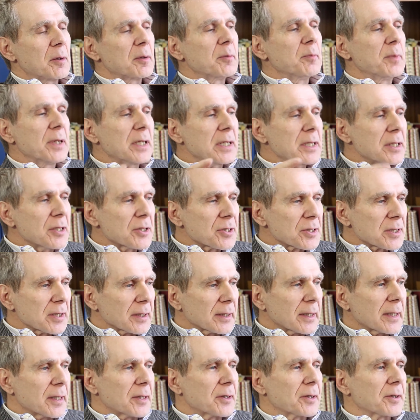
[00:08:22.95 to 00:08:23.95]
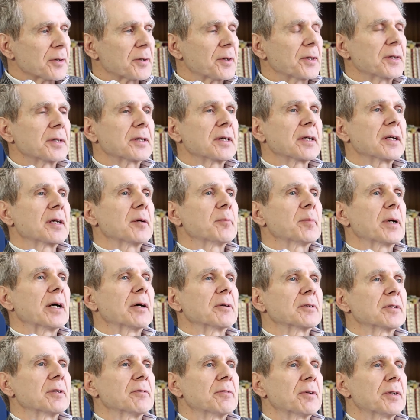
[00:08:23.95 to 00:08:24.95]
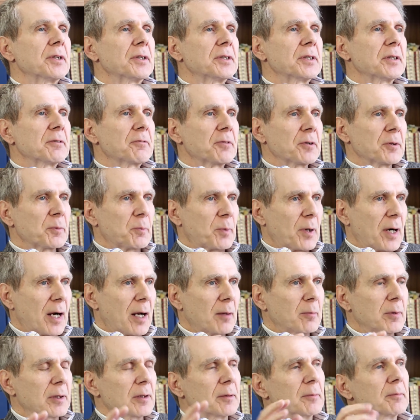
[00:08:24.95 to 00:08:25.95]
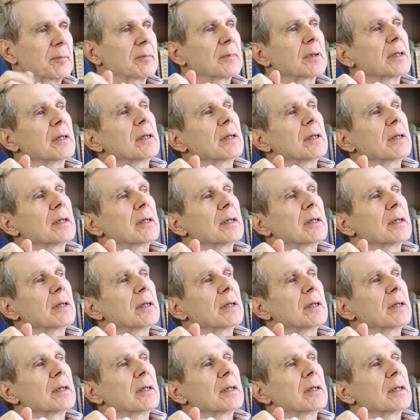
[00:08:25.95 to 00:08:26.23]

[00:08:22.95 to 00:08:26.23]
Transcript: many years later, thinking about a very different problem,